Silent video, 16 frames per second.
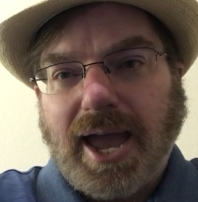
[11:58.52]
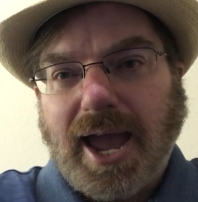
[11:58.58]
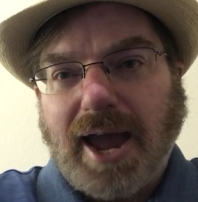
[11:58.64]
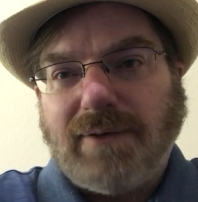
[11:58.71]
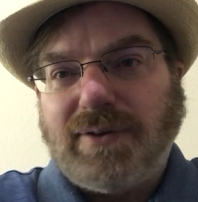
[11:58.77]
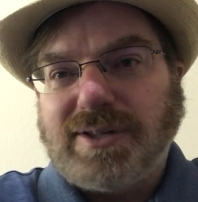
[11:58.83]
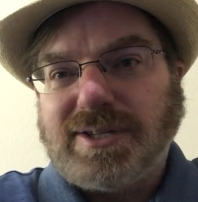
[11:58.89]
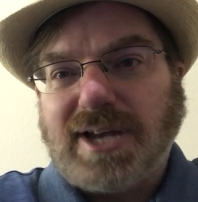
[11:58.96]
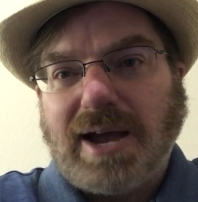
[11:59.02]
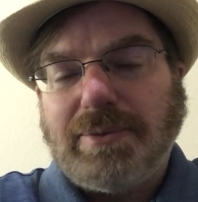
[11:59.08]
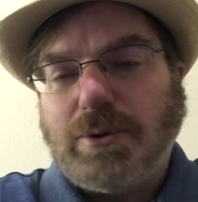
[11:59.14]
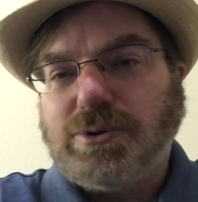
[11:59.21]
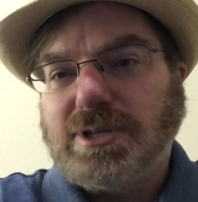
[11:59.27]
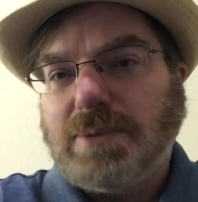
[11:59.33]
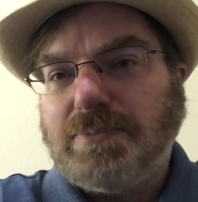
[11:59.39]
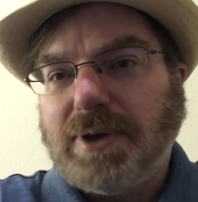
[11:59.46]
Every time
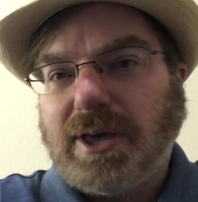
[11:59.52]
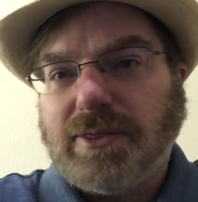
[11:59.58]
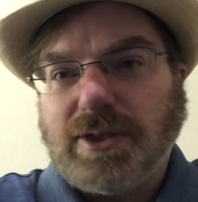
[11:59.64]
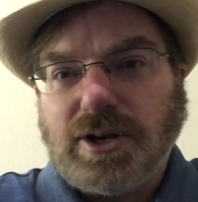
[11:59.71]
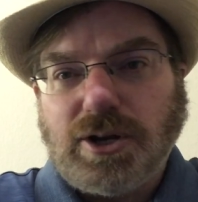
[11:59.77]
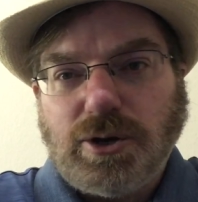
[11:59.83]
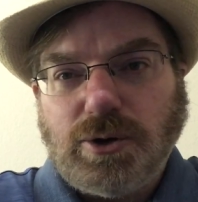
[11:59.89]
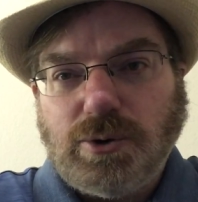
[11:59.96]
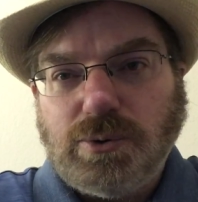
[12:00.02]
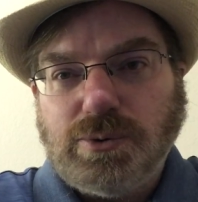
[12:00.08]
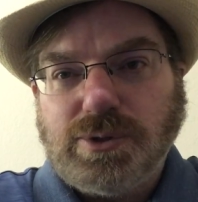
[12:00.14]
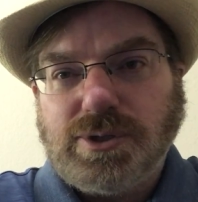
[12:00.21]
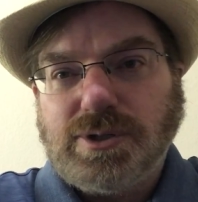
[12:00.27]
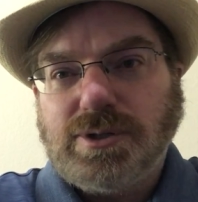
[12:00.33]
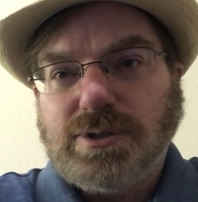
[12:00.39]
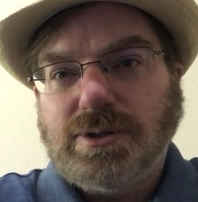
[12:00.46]
there was something in the
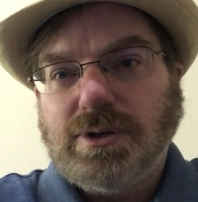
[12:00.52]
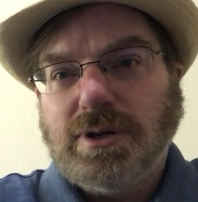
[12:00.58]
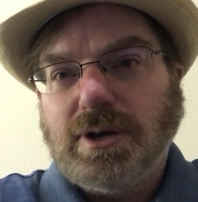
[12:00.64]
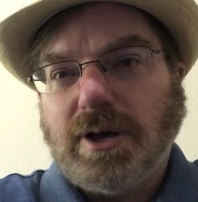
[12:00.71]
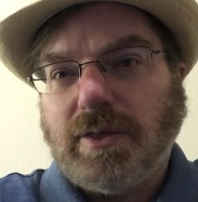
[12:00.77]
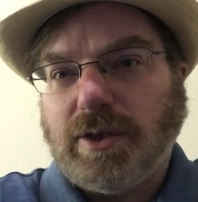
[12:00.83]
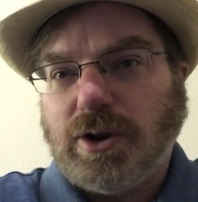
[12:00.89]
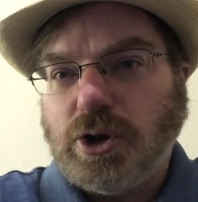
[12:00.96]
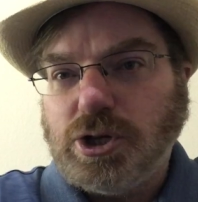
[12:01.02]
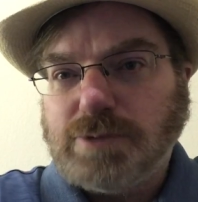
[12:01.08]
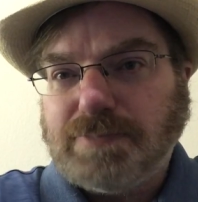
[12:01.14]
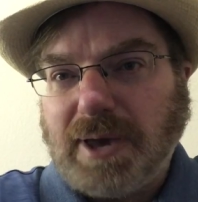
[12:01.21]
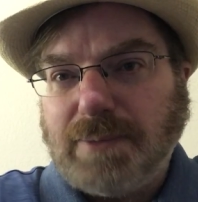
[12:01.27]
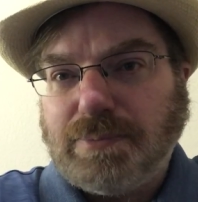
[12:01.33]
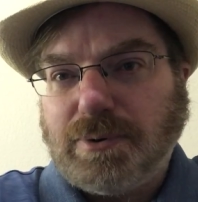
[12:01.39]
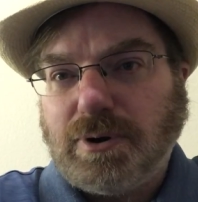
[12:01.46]
news, in the
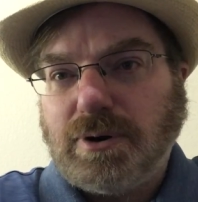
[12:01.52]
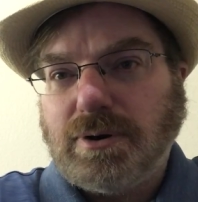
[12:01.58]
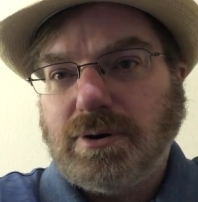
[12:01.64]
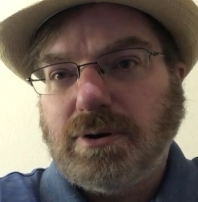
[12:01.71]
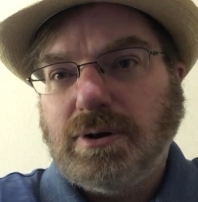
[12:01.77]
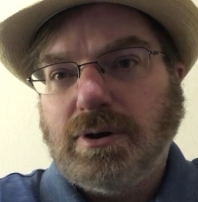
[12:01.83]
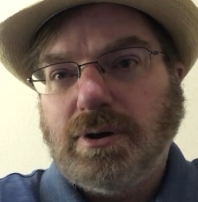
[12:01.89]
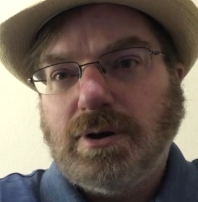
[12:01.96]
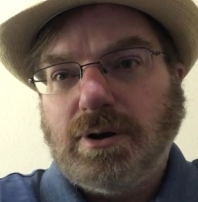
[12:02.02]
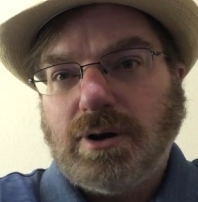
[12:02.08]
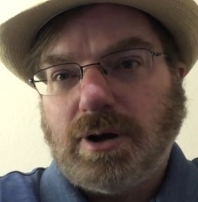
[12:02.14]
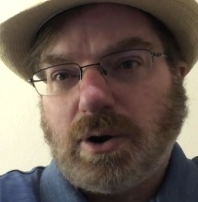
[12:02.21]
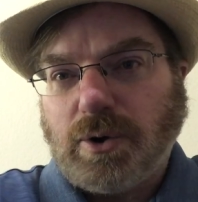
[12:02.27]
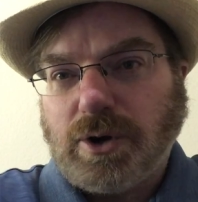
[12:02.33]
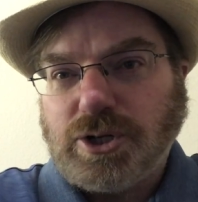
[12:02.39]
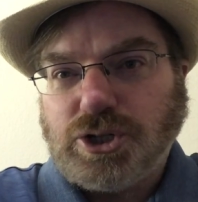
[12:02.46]
newspaper,
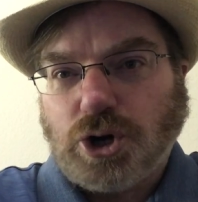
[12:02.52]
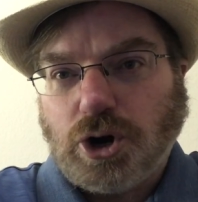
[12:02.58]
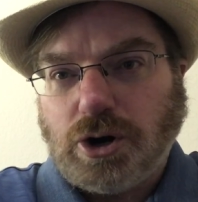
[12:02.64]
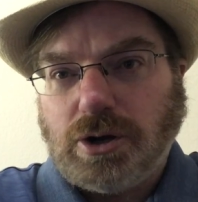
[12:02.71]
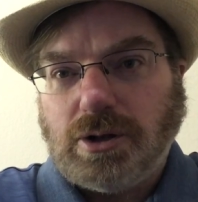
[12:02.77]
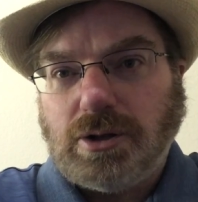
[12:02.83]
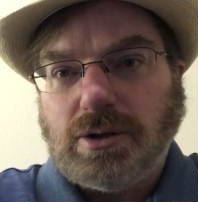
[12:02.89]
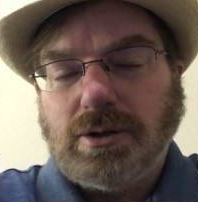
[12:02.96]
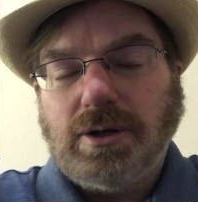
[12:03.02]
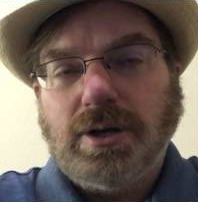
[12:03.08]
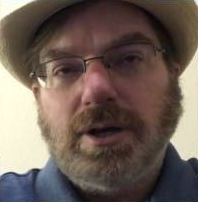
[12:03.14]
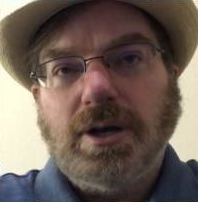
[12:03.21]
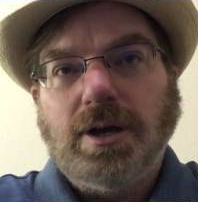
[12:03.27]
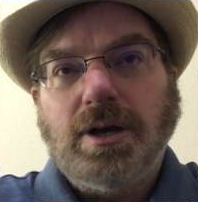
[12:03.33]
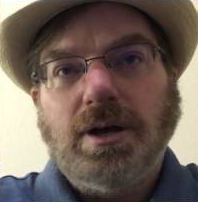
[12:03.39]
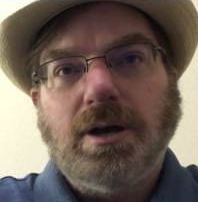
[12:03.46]
or a journal
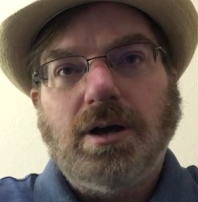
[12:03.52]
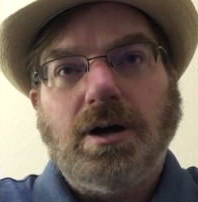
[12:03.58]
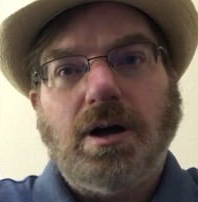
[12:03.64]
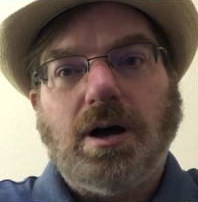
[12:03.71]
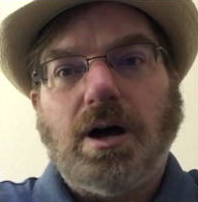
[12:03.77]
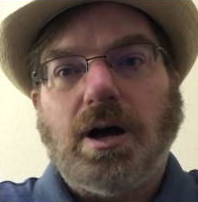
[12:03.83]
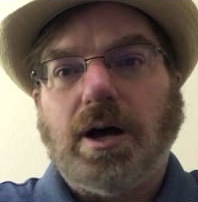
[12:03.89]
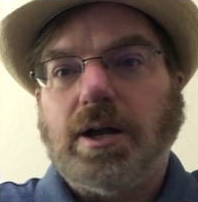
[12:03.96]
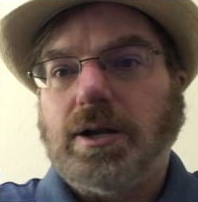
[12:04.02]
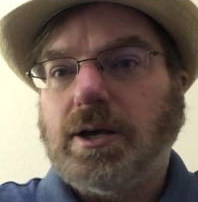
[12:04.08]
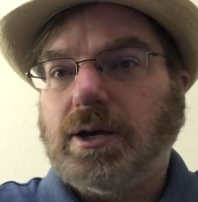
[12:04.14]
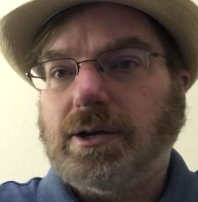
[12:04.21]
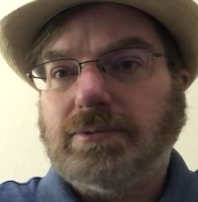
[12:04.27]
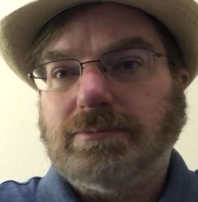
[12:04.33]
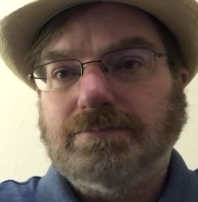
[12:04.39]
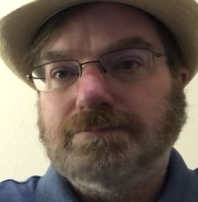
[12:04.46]

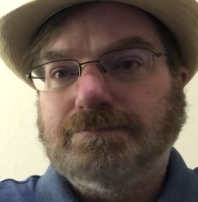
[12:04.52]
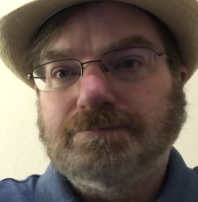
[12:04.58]
on